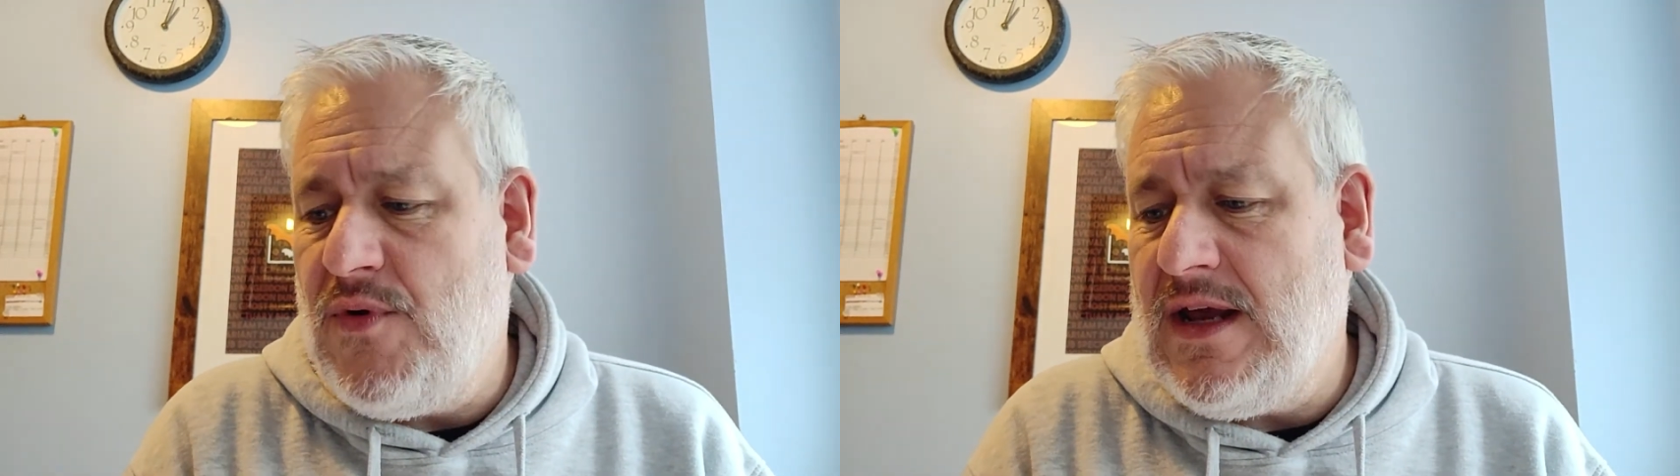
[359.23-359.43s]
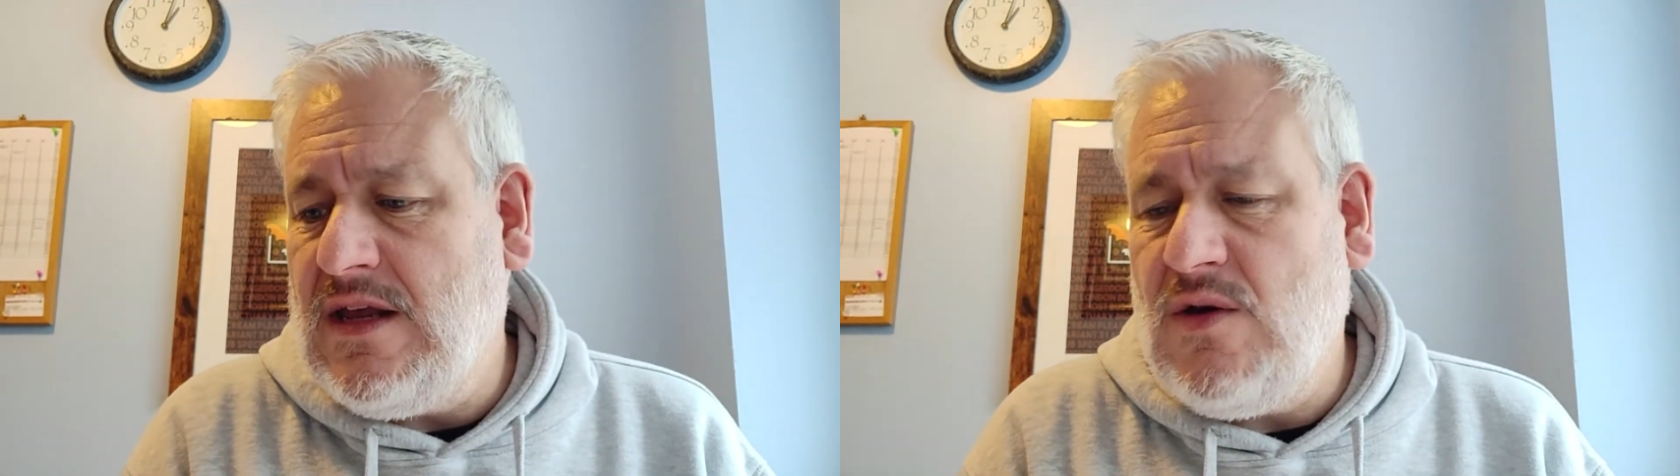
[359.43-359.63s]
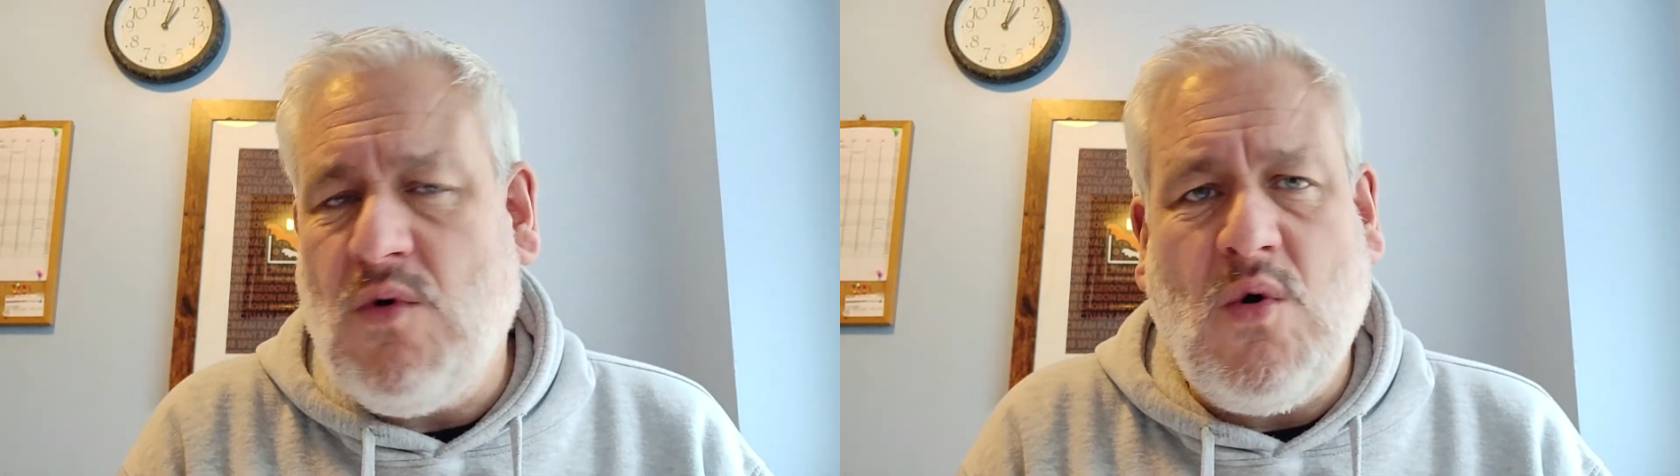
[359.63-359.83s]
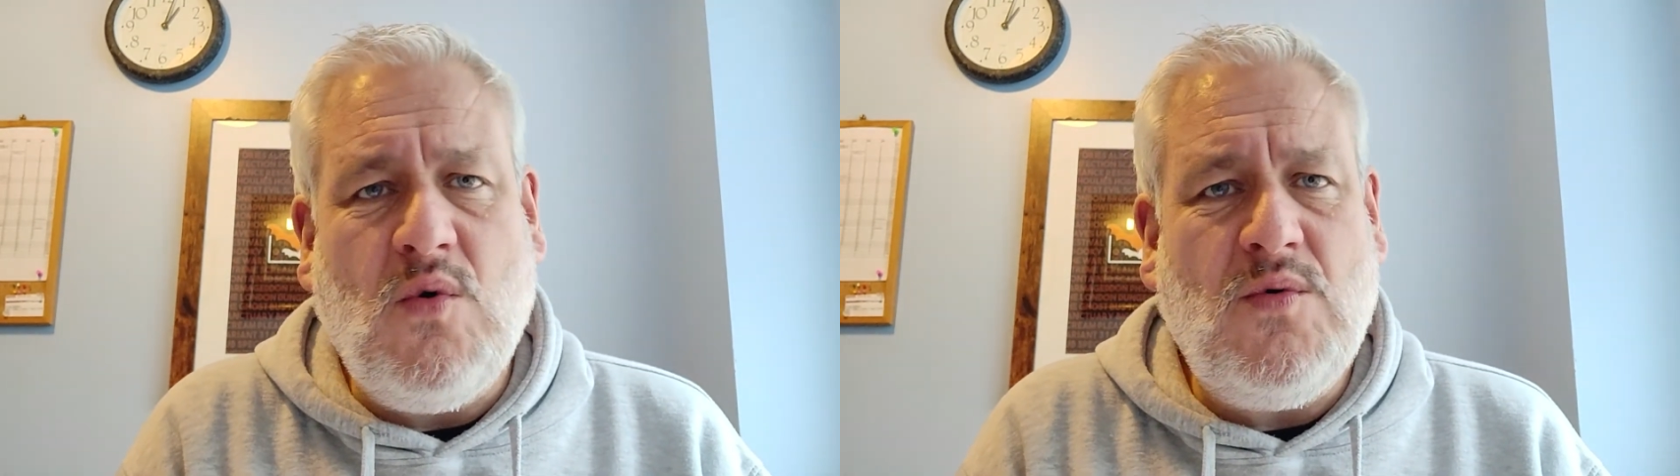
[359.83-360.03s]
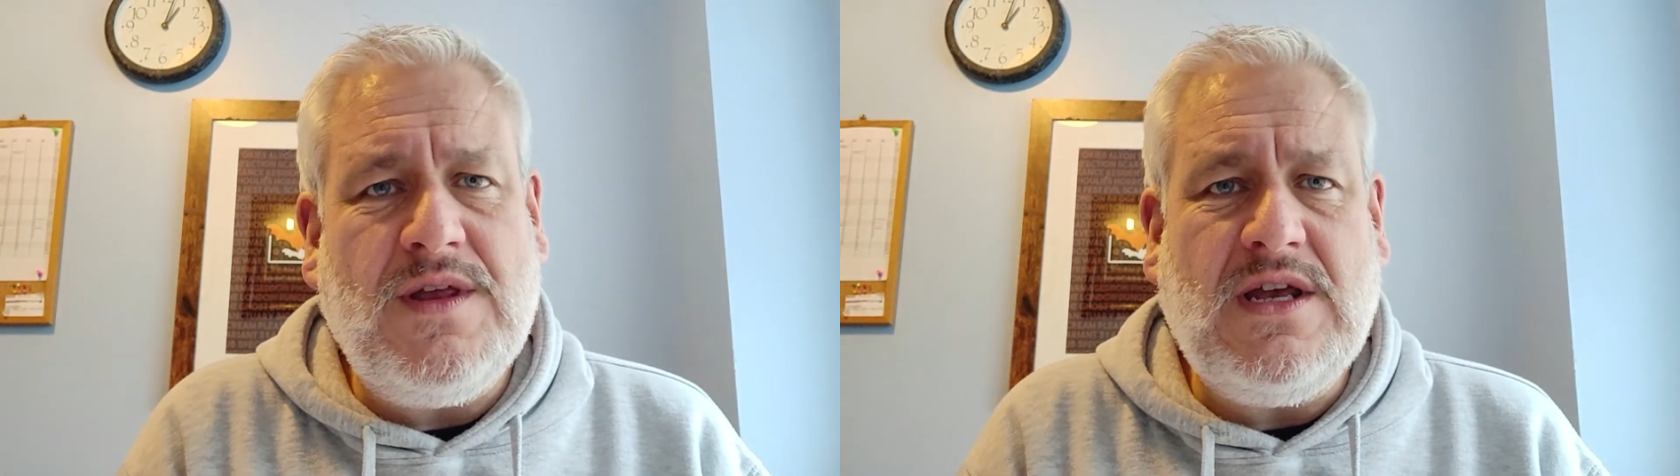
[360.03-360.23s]
bringing you
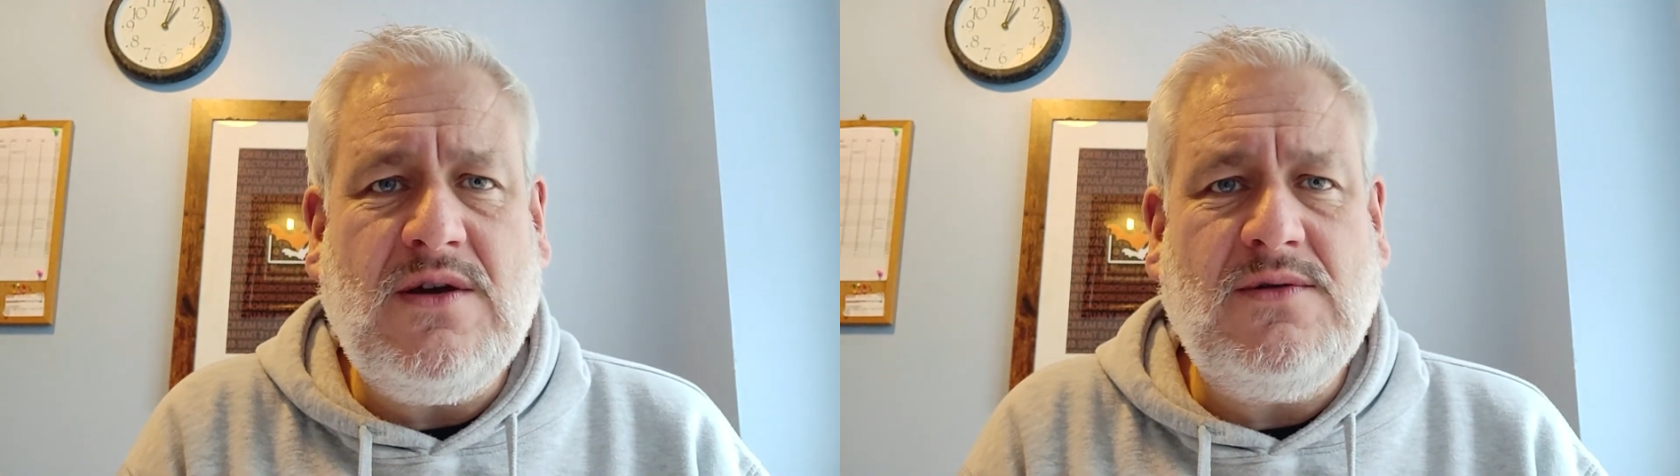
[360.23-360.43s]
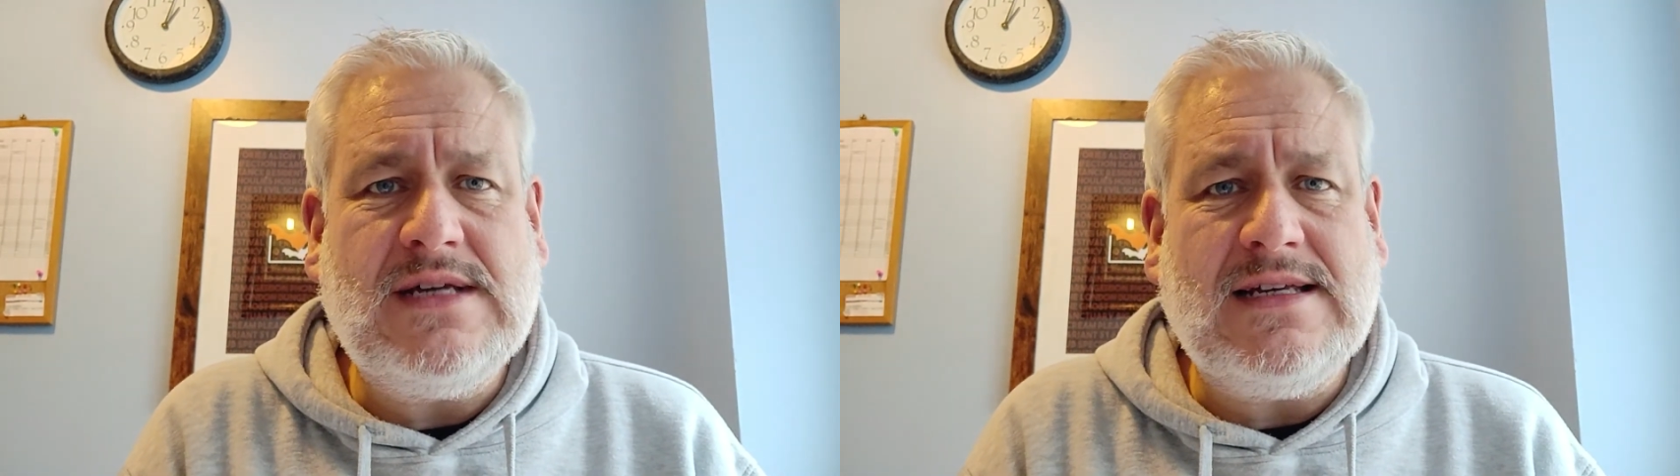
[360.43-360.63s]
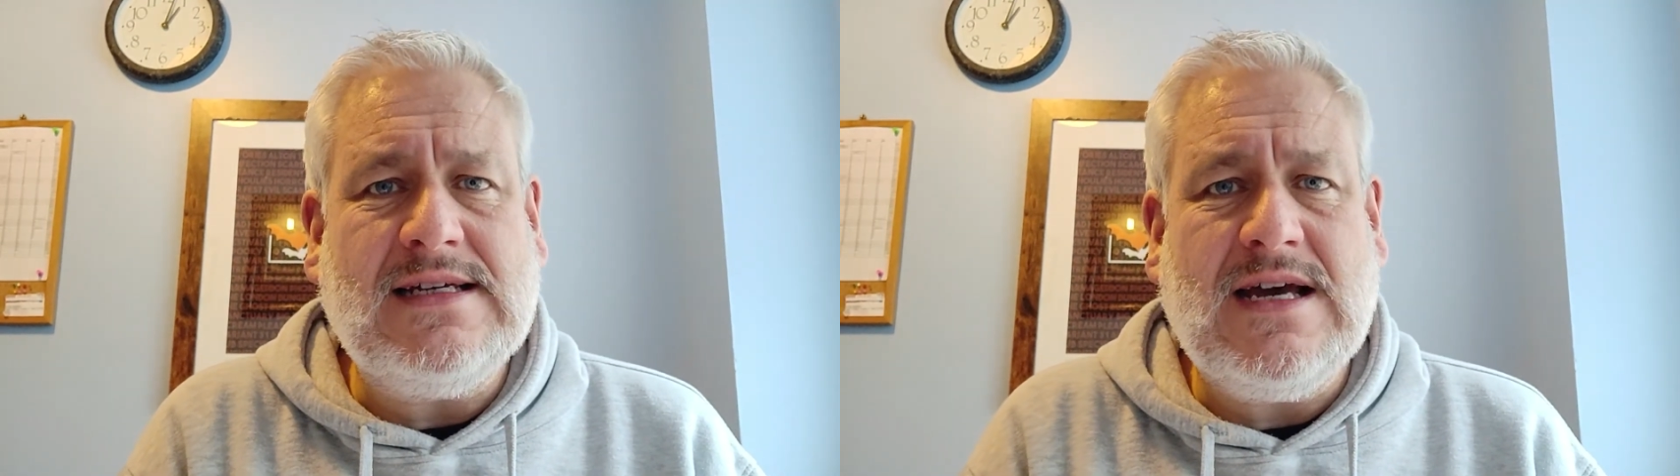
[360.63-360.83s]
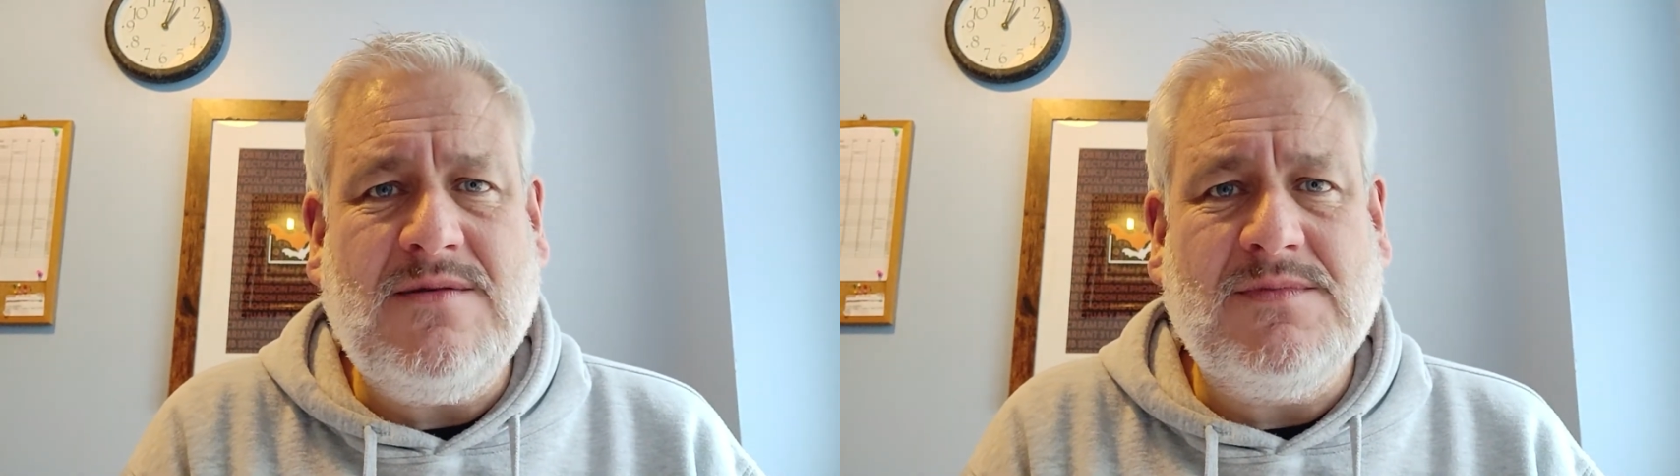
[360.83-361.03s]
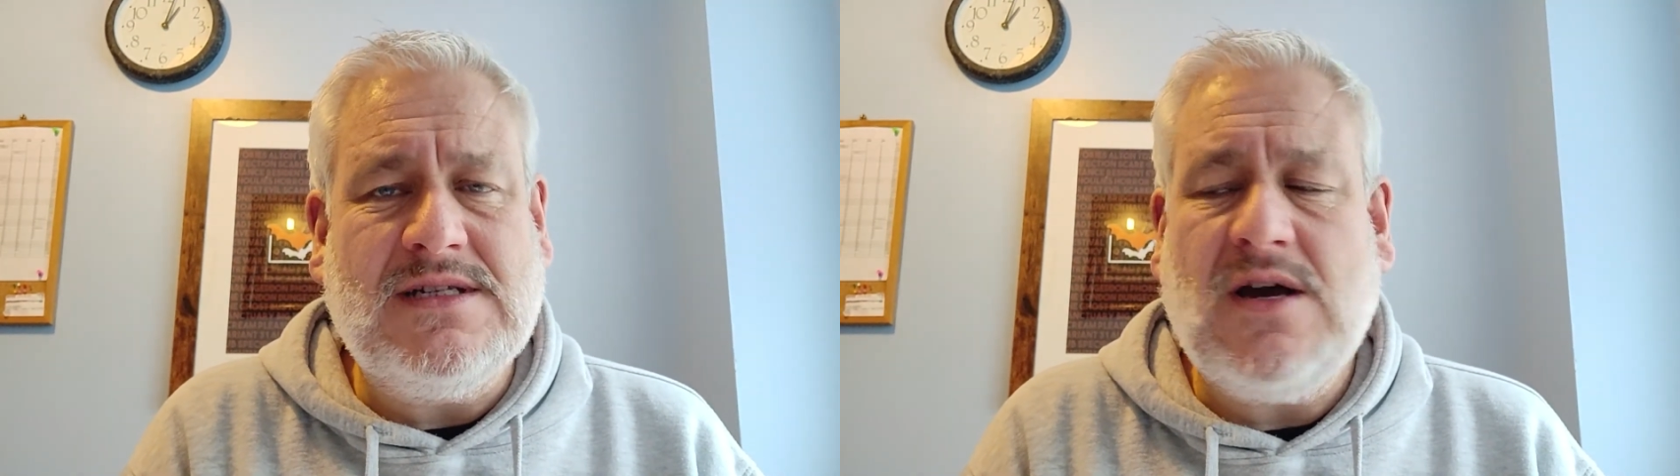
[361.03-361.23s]
all the news as it
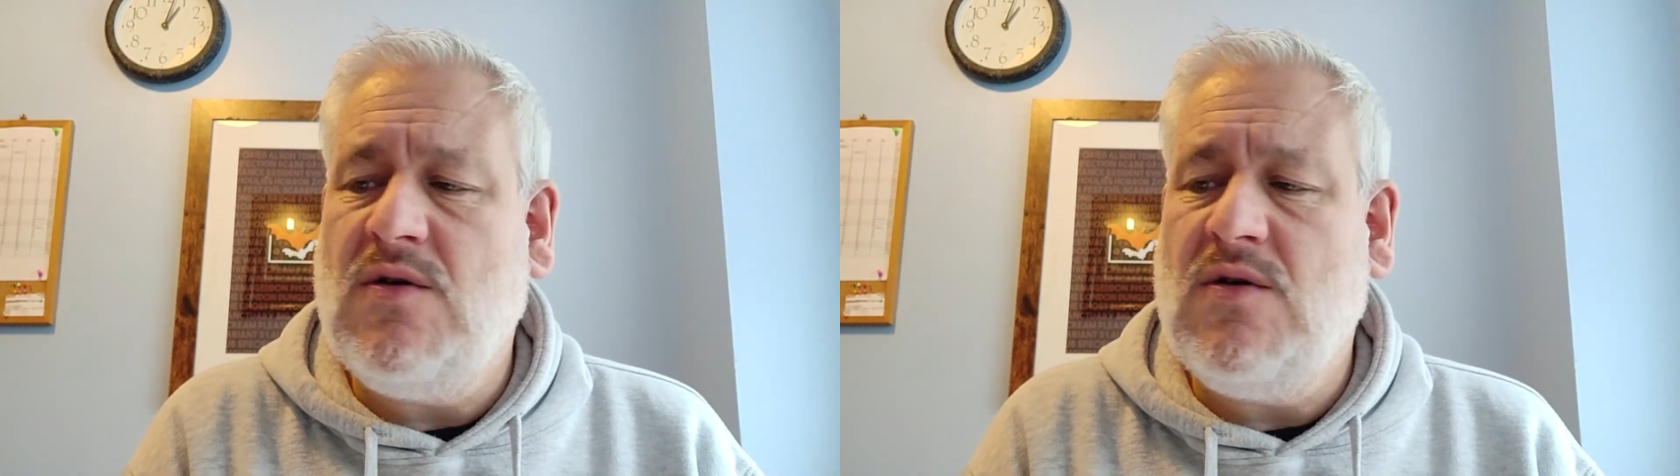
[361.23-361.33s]
comes.